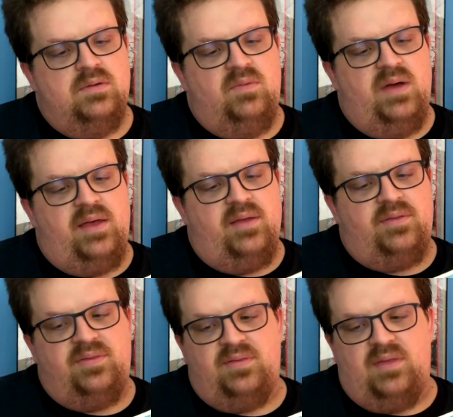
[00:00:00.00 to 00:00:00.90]

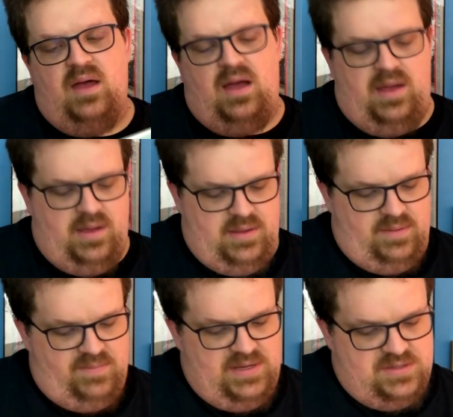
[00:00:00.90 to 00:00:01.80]
with,
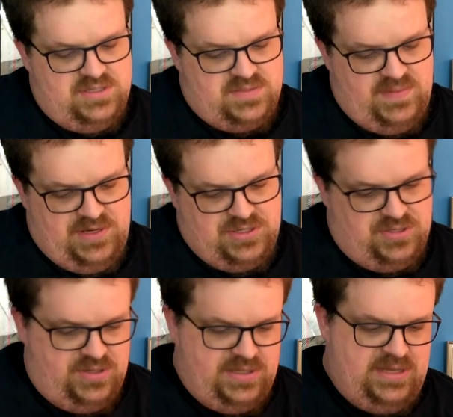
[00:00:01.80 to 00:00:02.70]
let me just make
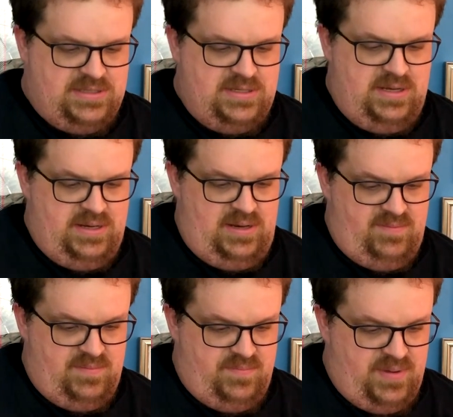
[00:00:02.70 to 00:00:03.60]
sure that that's not
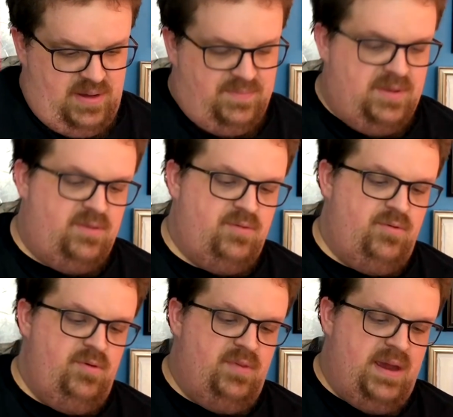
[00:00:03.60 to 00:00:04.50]
even popping
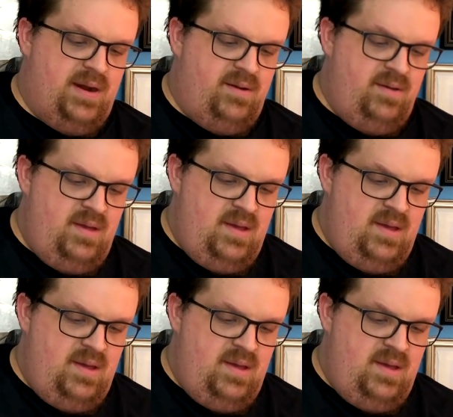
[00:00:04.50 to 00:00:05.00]
through there.